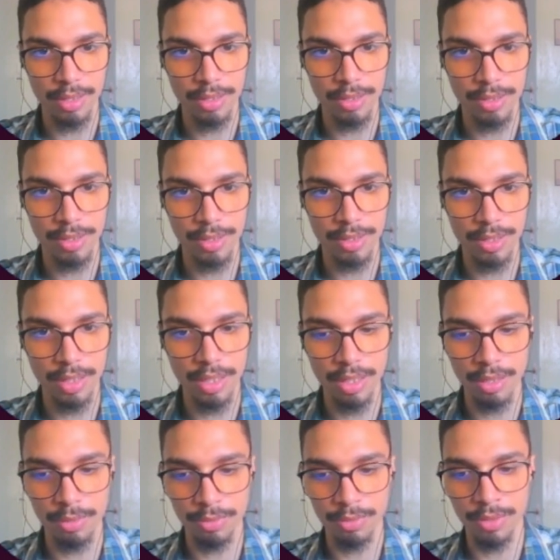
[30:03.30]
to
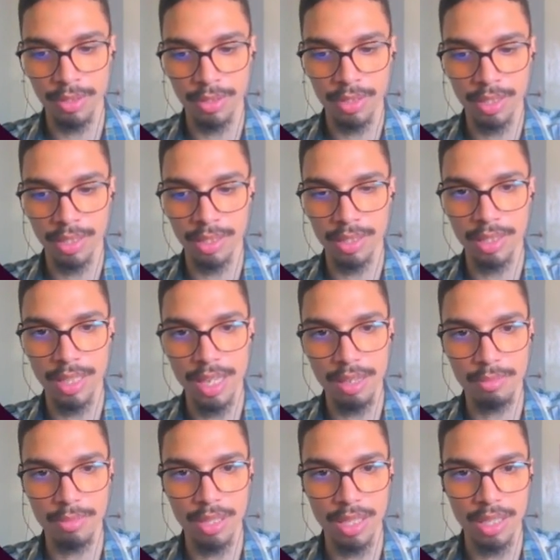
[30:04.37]
see if it can get
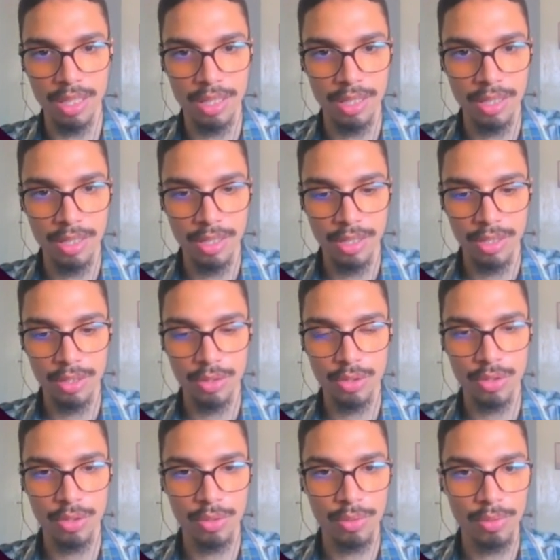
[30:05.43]
me
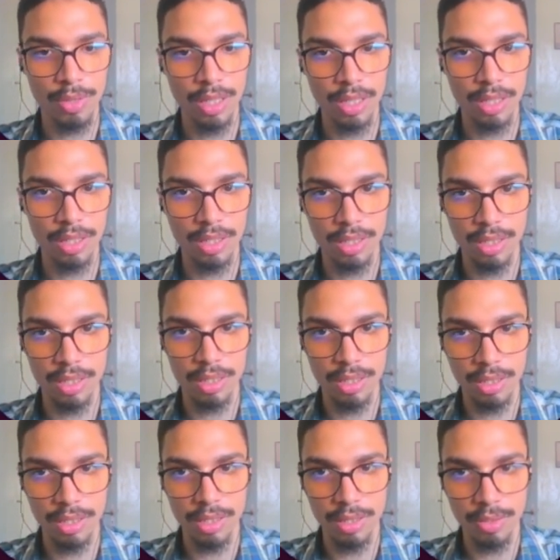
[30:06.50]
to
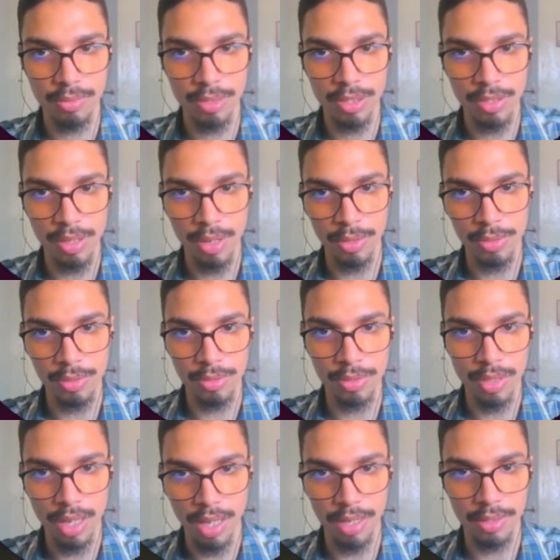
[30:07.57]
result or
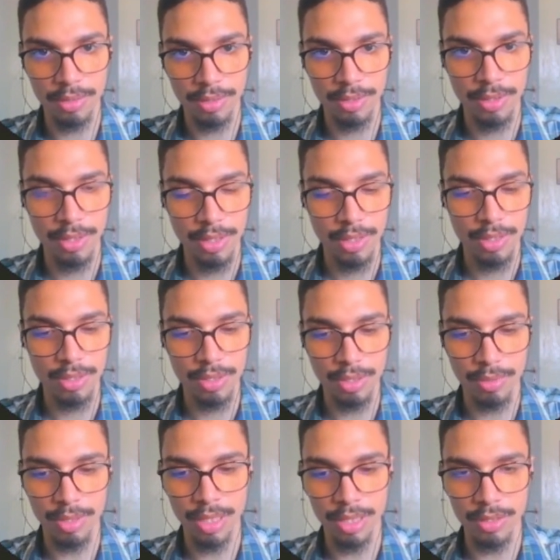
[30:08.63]
not. So
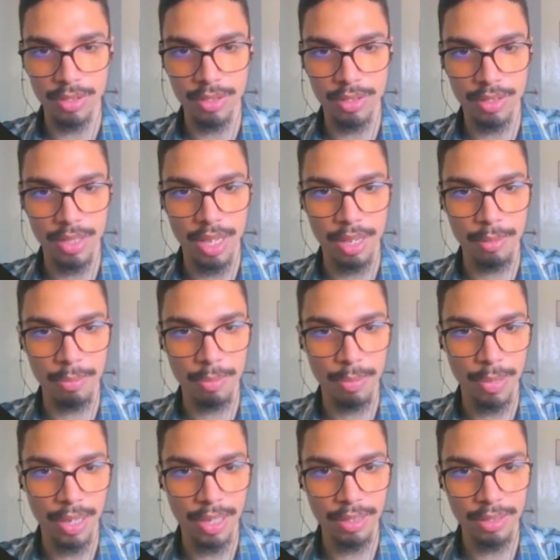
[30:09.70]
we can just say
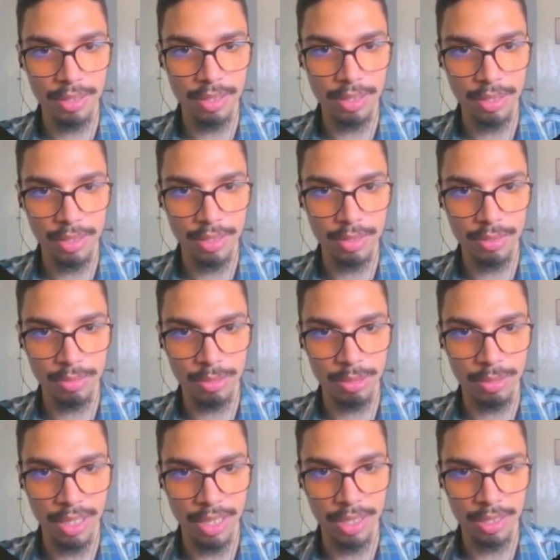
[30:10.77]
Python, or
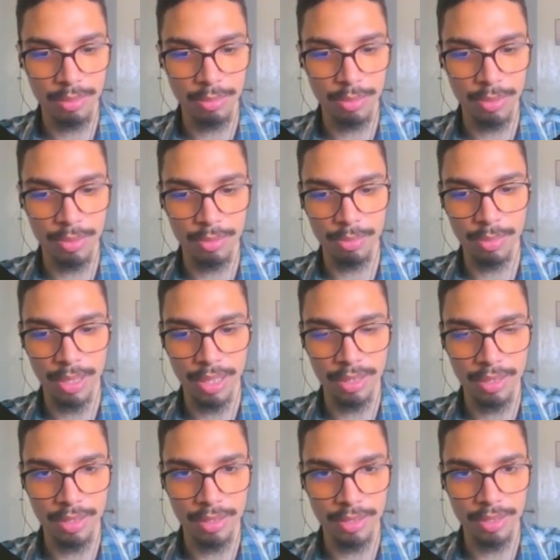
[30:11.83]
maybe I can put
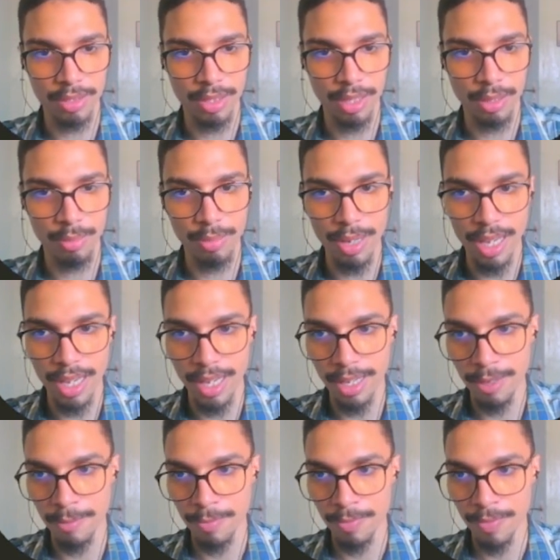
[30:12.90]
Python in that way.
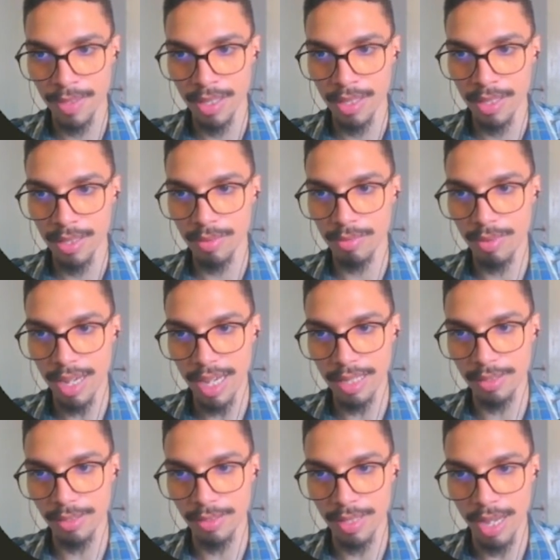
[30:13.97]

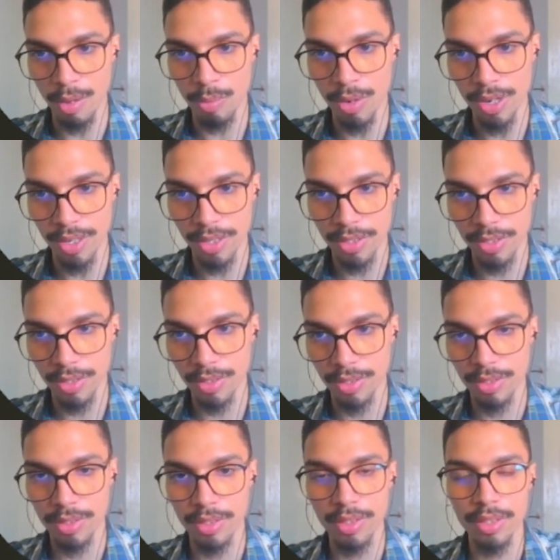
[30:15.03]
Right, that works.
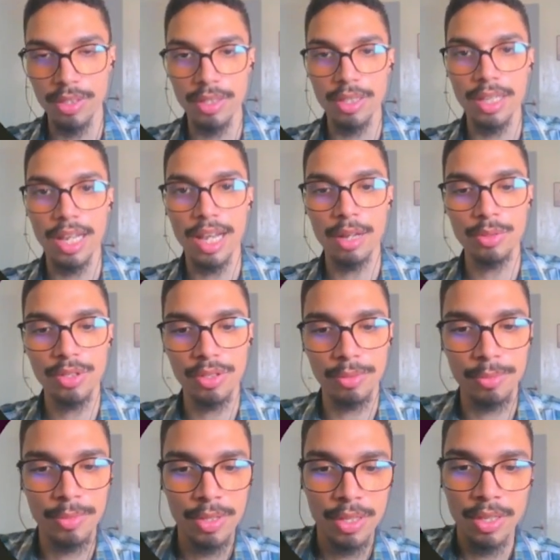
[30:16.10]
Awesome.
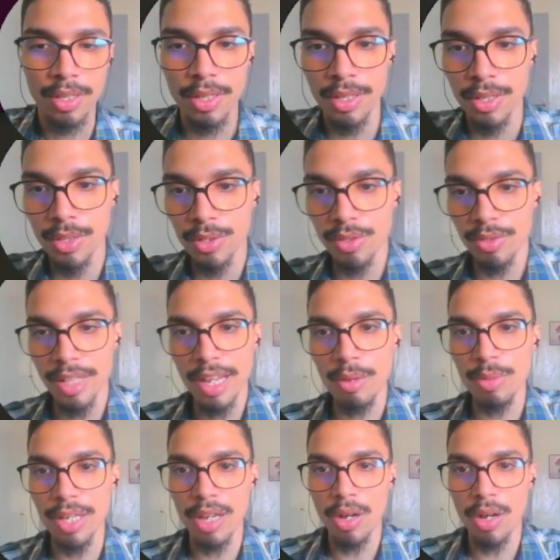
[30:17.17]
So now we